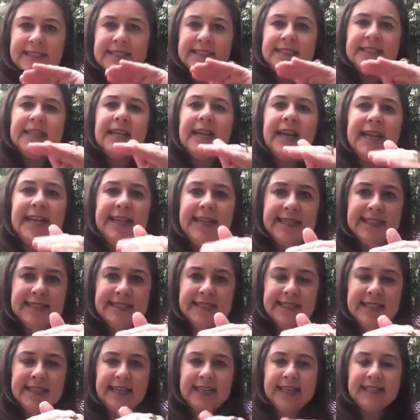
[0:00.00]
take it
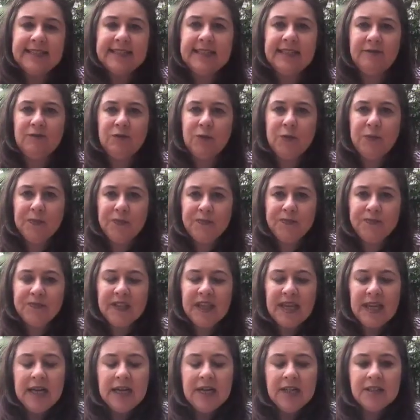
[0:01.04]
to the next level.
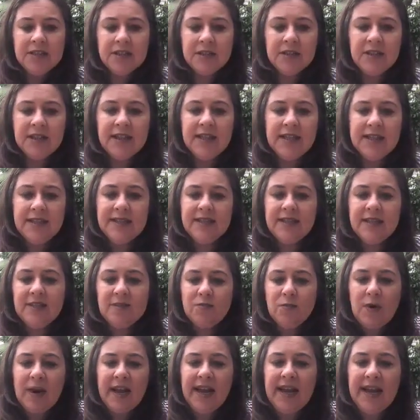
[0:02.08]
So this is
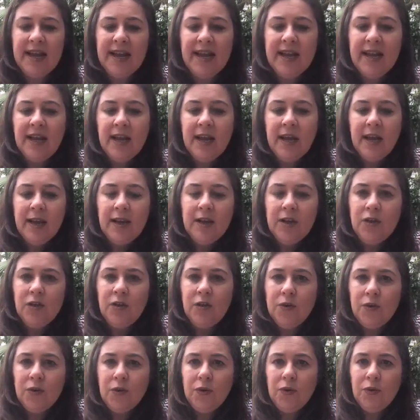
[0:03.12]
where
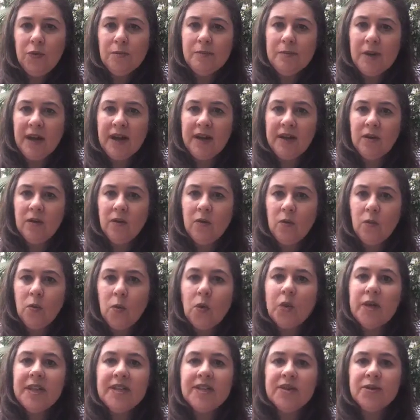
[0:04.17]
you might
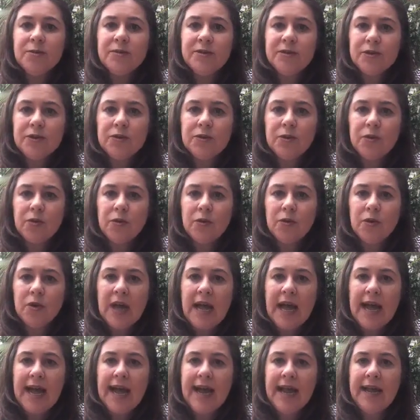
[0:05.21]
walk into a store
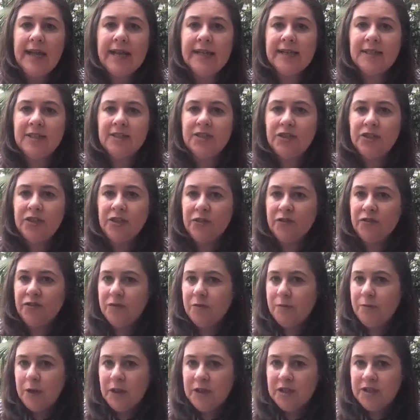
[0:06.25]
and you've
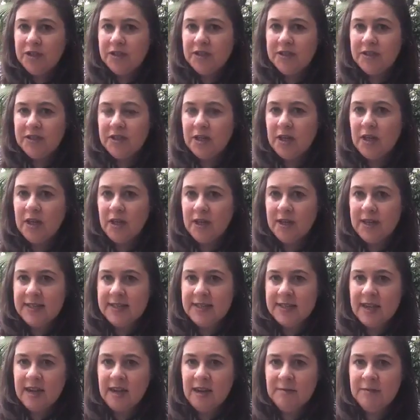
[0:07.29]
purchased a
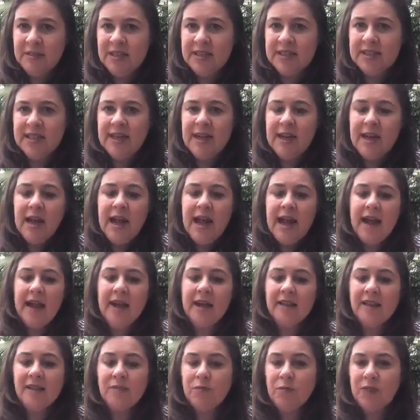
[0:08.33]
nice garment,
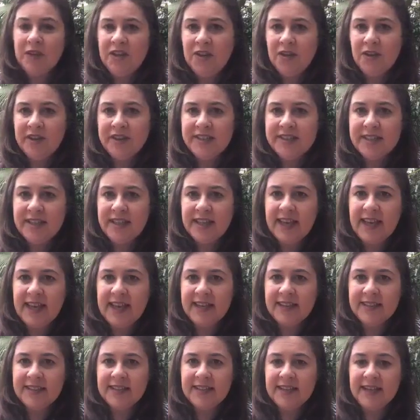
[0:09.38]
and then when you get to the
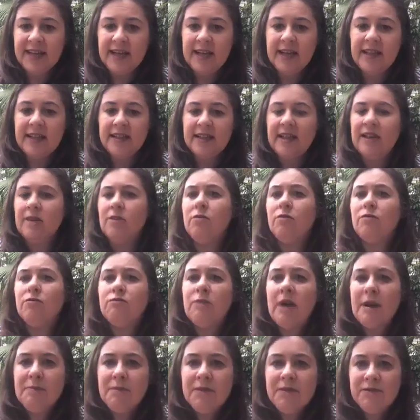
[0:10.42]
counter, they'll
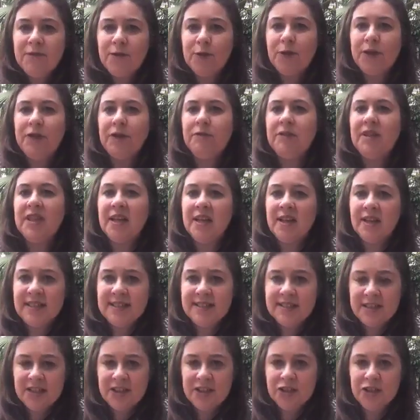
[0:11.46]
wrap it for you in the
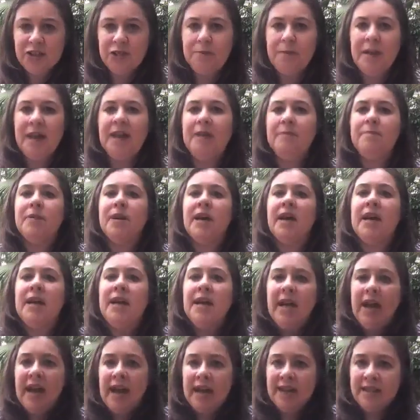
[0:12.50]
nice tissue paper
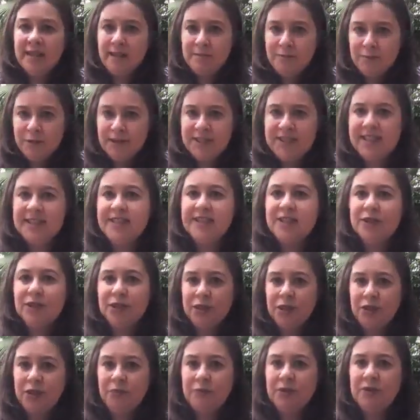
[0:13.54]
and they present it
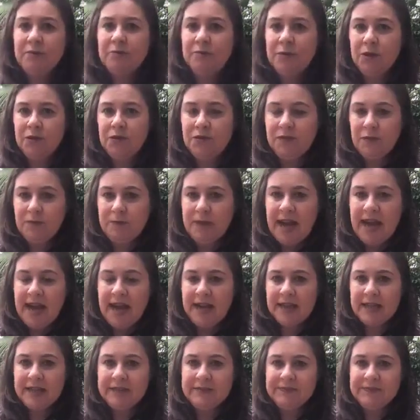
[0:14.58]
to you in a beautiful bag.